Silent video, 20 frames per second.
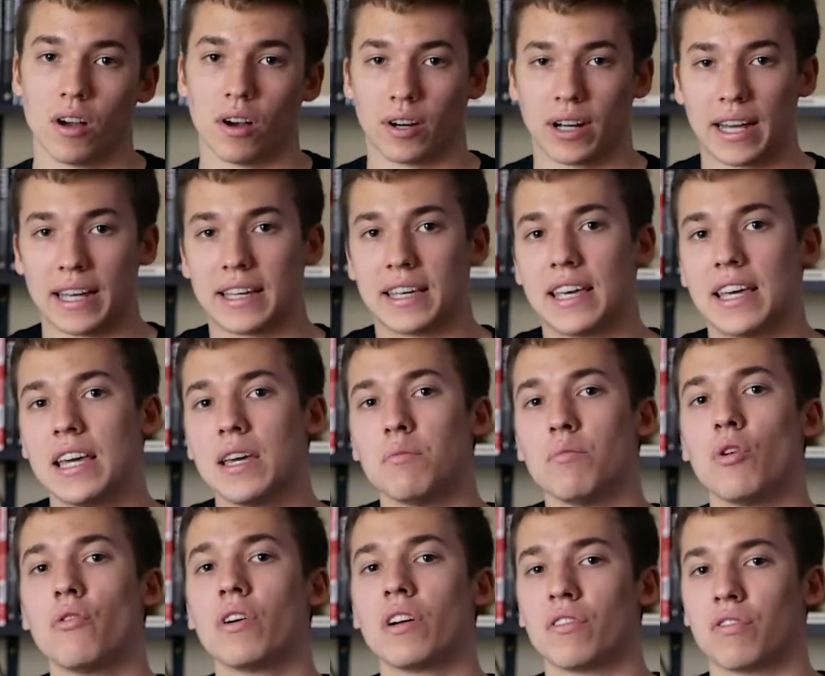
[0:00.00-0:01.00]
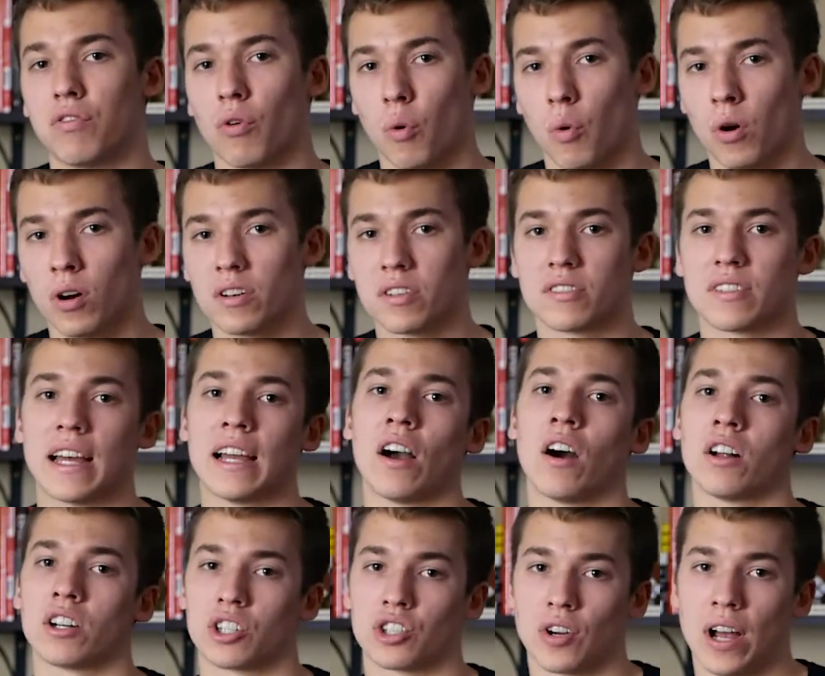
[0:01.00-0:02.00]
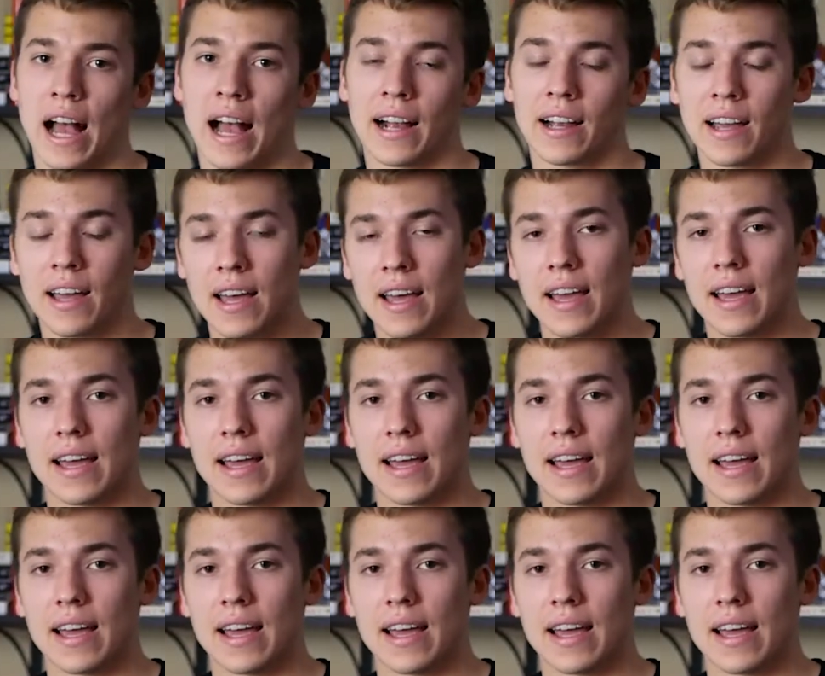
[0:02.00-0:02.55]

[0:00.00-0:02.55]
Okay, keep moving forward, stay on track,